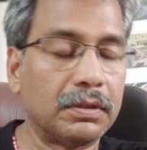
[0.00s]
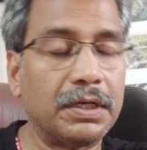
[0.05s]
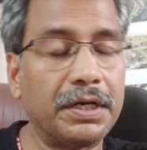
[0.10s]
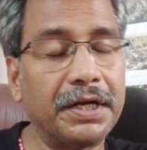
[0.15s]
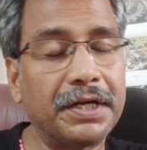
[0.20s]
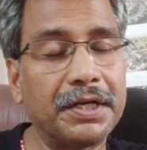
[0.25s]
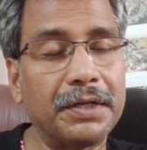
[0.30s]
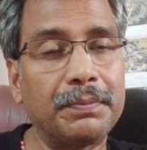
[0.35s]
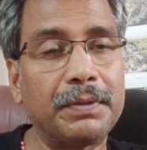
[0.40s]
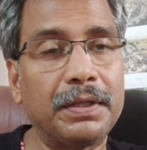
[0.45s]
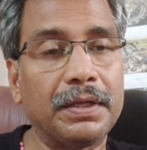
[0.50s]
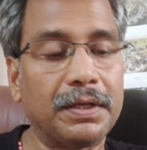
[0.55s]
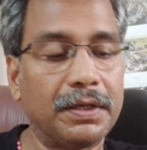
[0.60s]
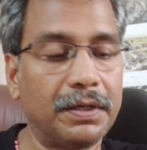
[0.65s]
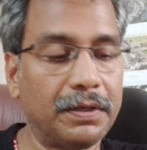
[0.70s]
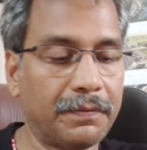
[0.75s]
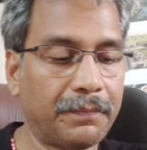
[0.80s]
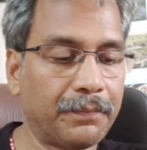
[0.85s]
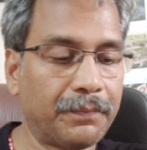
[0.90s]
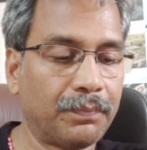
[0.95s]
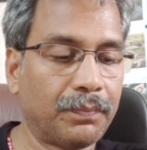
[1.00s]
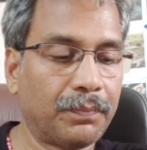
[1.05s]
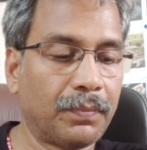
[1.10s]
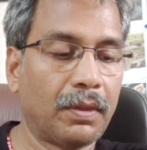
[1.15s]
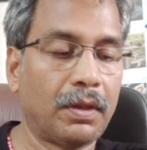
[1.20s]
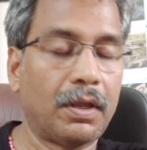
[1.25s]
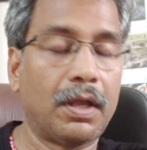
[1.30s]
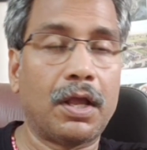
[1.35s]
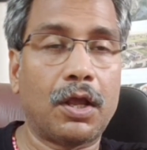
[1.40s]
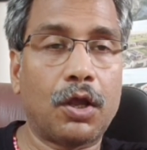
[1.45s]
thinking,
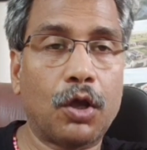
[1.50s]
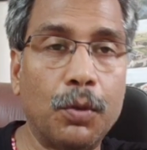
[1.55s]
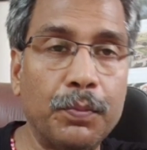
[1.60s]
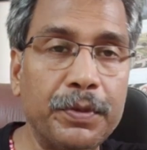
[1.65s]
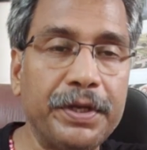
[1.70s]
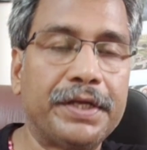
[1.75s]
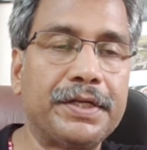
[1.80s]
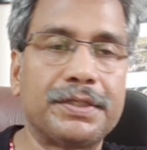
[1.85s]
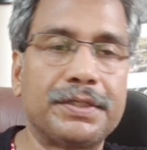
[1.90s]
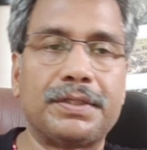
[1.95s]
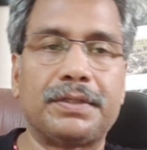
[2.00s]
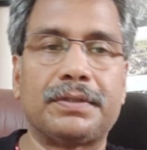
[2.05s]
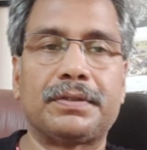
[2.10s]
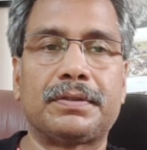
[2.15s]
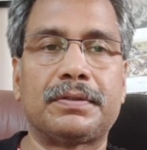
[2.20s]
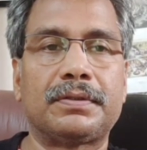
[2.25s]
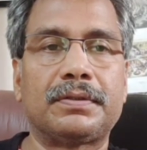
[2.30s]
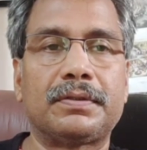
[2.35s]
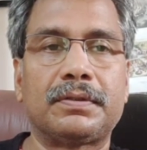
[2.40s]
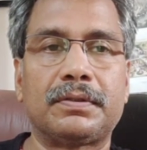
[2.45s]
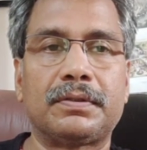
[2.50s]
communication.